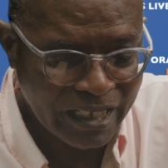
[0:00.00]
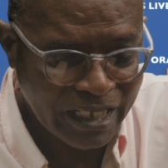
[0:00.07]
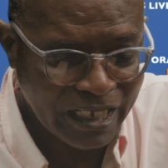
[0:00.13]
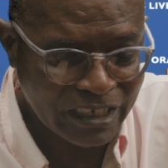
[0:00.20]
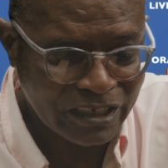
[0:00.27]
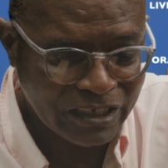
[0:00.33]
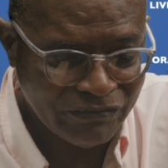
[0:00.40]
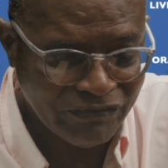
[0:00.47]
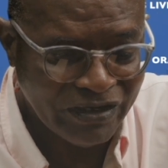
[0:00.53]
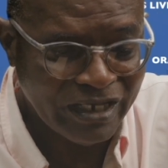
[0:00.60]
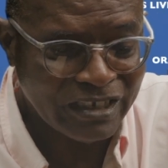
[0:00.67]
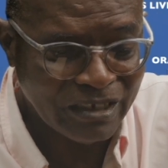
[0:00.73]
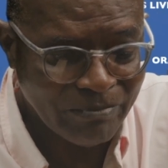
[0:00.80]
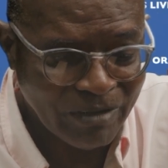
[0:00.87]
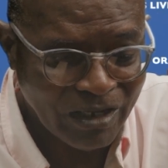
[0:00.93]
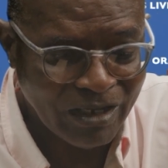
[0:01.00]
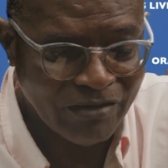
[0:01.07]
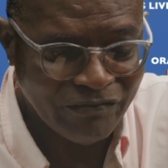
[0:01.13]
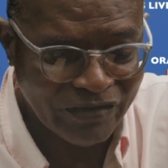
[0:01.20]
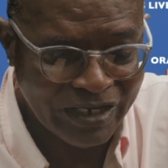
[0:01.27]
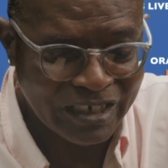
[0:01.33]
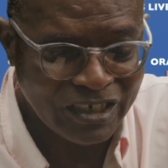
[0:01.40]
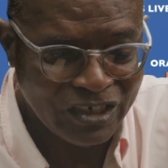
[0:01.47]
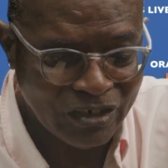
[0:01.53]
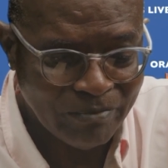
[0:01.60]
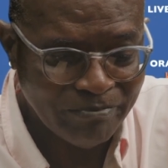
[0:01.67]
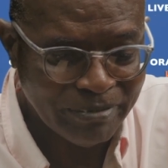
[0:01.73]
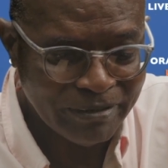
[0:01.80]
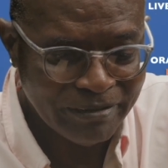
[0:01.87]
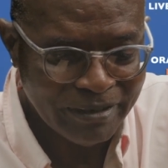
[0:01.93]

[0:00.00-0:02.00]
For his jump.